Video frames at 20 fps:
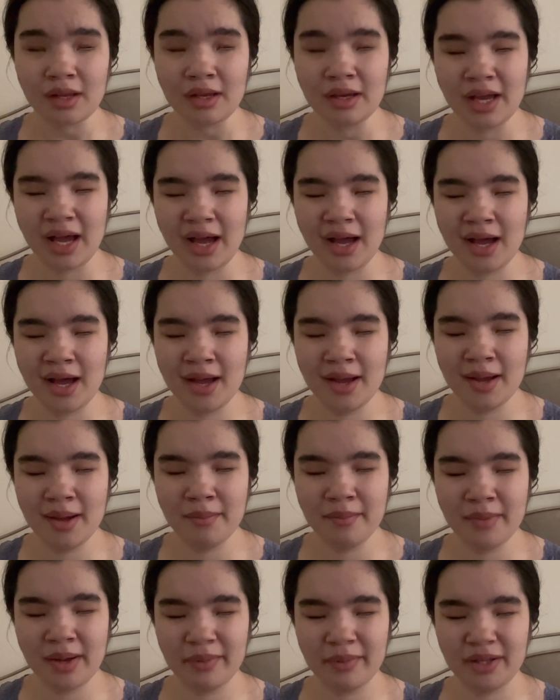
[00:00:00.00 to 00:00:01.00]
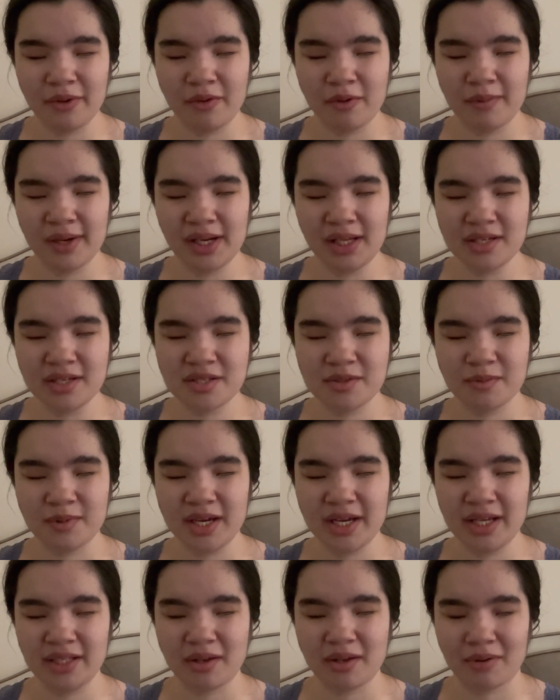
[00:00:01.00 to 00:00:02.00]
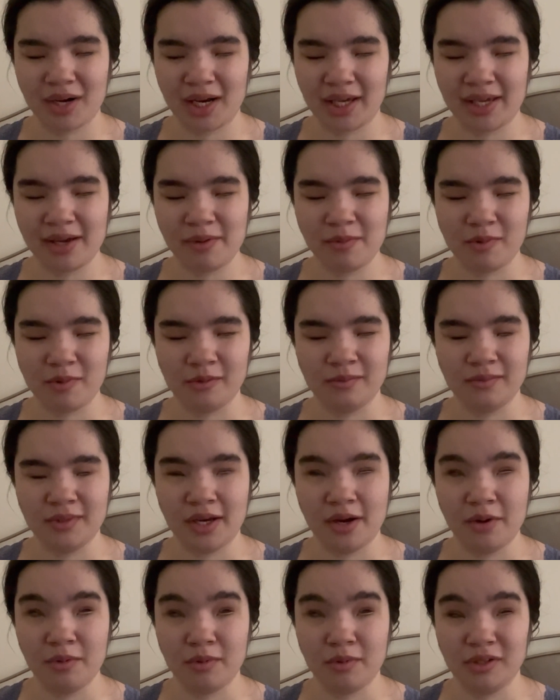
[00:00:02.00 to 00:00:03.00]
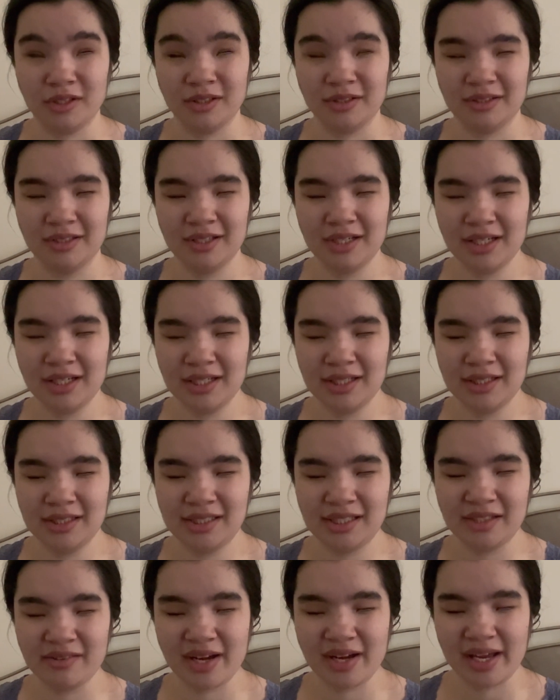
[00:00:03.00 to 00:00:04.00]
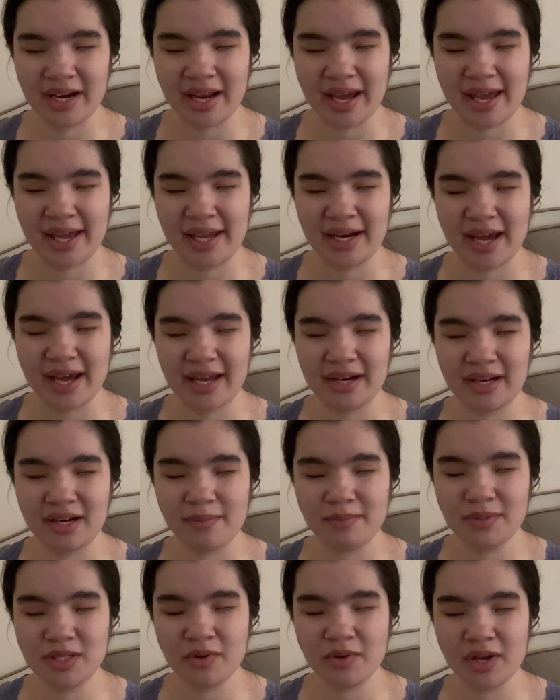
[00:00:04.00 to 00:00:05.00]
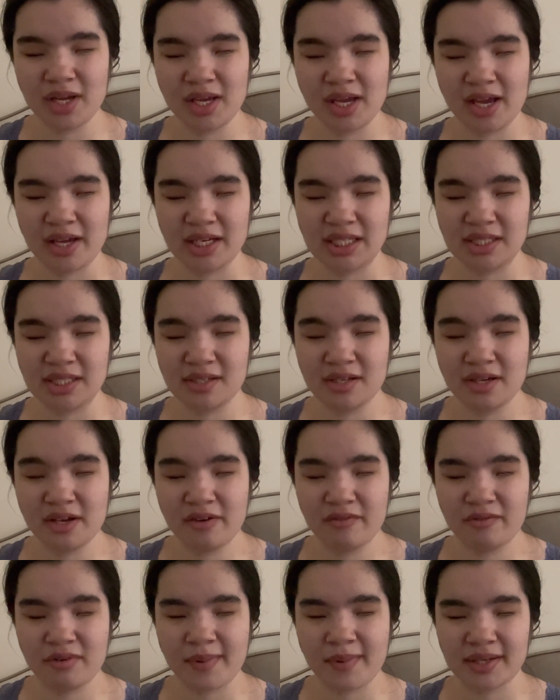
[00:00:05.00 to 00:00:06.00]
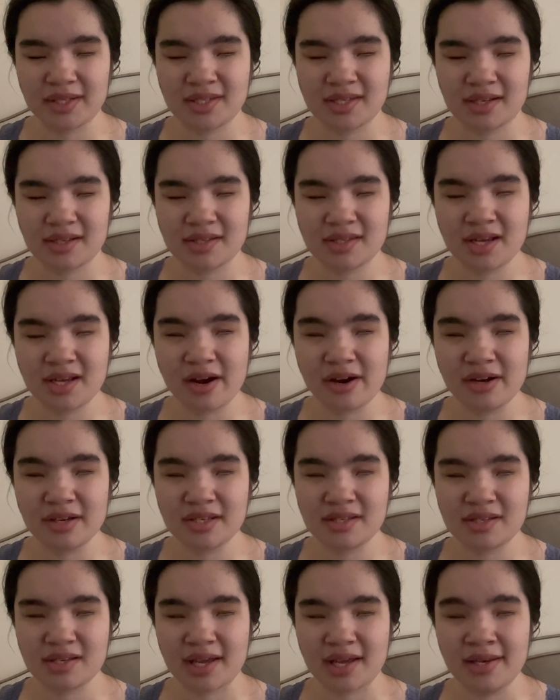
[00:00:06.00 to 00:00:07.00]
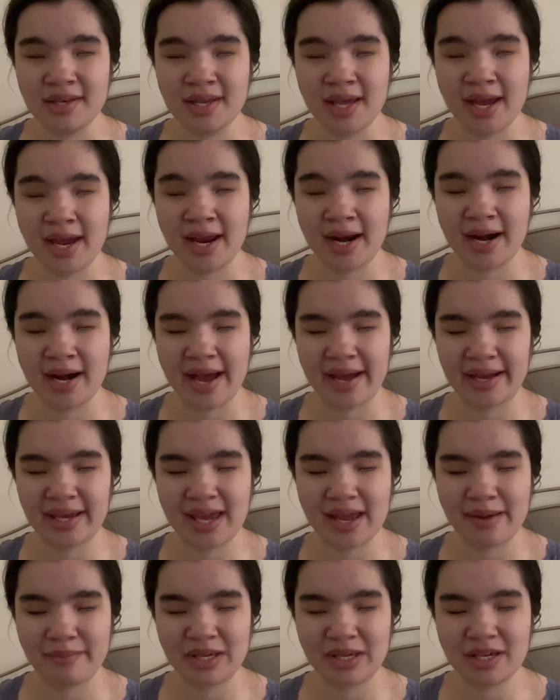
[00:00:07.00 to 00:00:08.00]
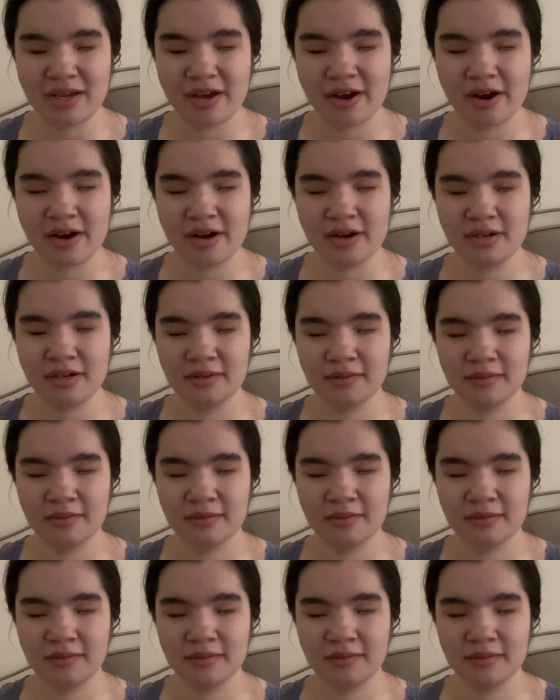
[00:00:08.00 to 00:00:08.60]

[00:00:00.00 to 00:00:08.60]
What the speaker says: But they were really sweet. They were like, yeah, we'll do it. And I ended up doing it for about 6 years, and then I came here,